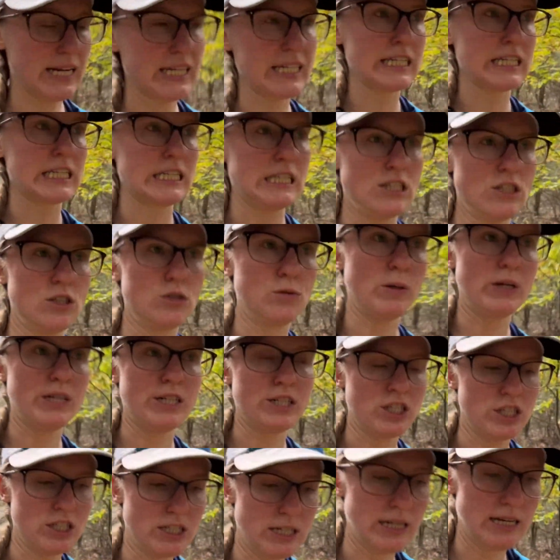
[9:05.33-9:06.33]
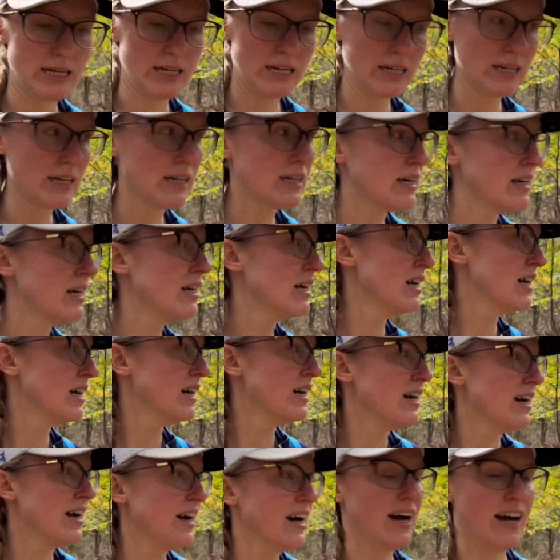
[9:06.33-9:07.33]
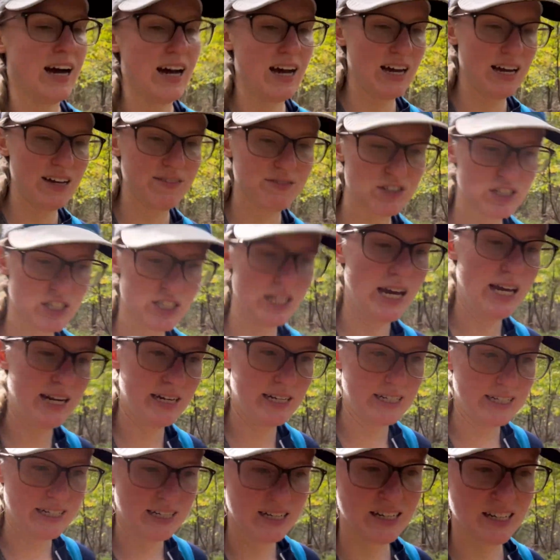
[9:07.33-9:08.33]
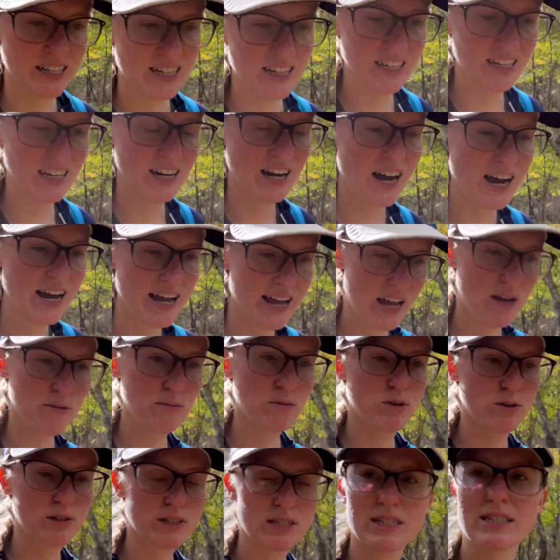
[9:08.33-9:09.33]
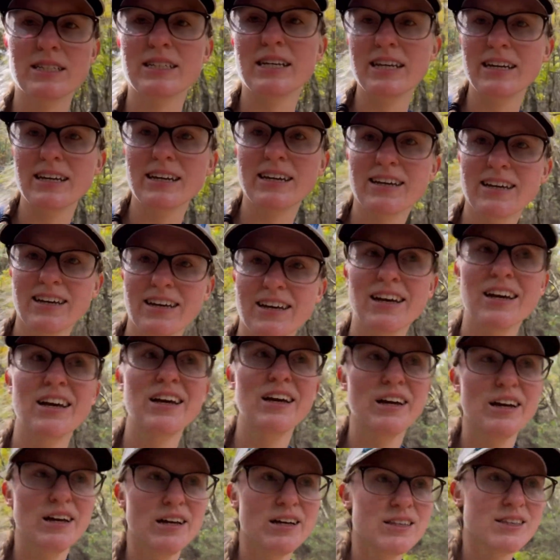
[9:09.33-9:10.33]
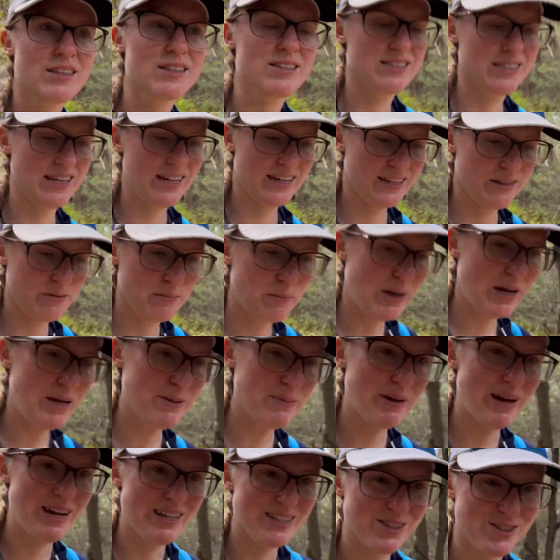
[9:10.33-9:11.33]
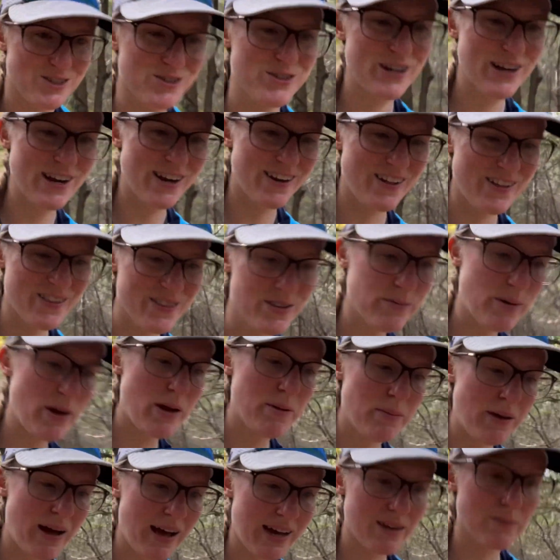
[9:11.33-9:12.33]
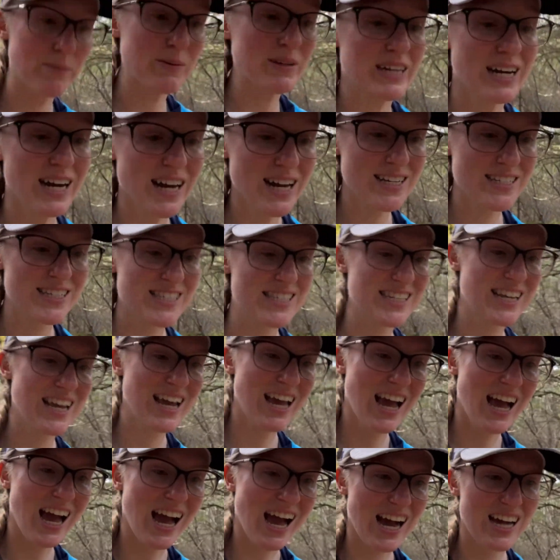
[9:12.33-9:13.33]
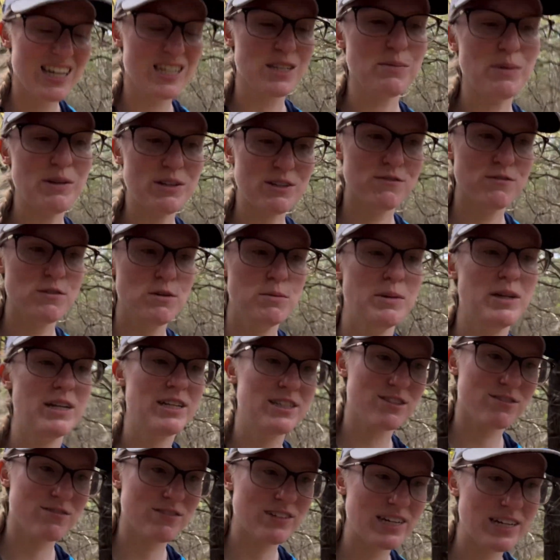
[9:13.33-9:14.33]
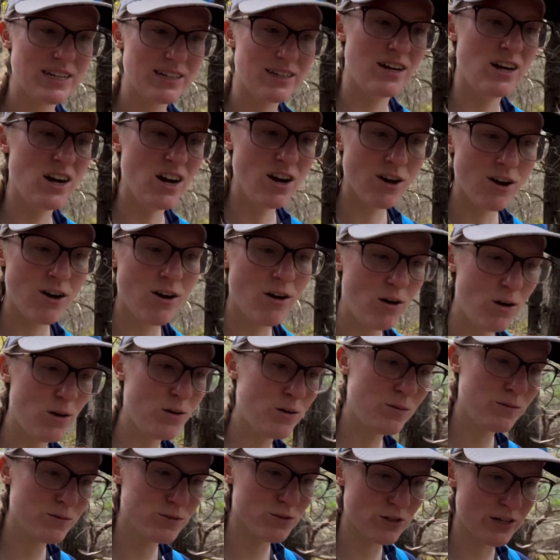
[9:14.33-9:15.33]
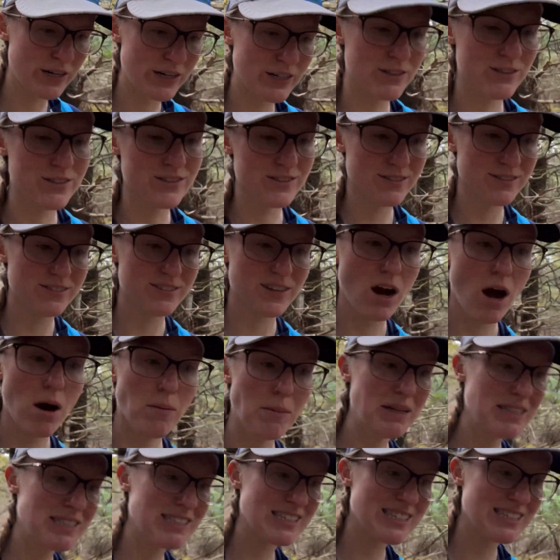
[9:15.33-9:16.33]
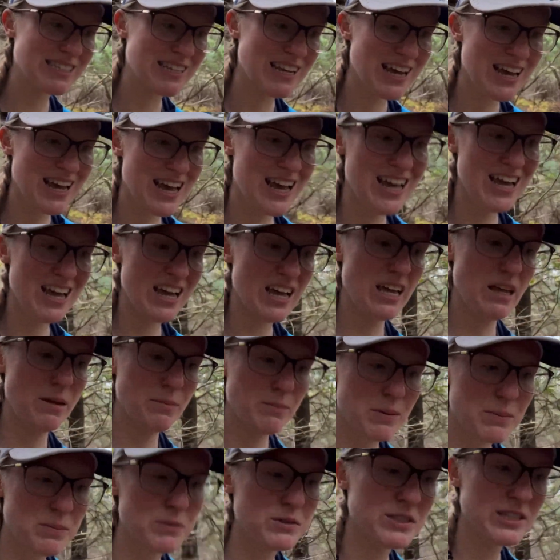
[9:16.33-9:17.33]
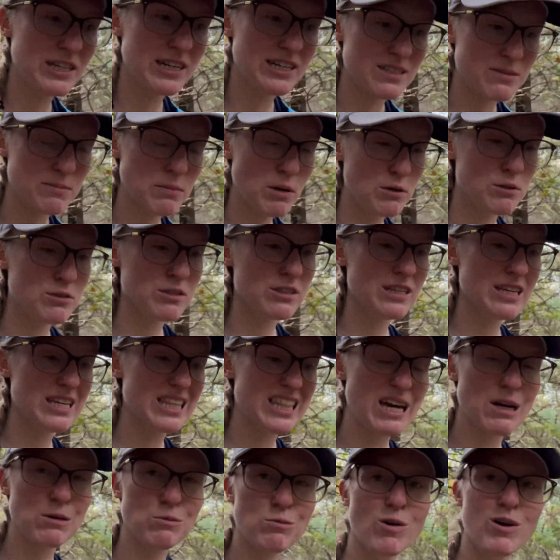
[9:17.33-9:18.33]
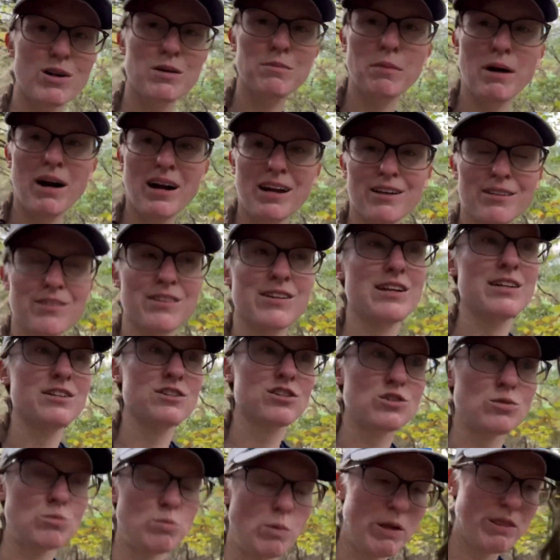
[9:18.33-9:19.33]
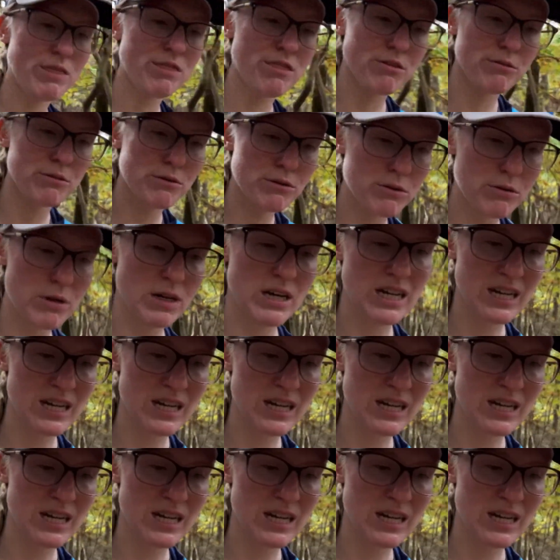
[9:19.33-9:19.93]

the situation, I've decided I am going to take the second bypass trail on the way back, because I spent a few minutes reading all trails comments, and people said it's mostly that 1 mile that I just went through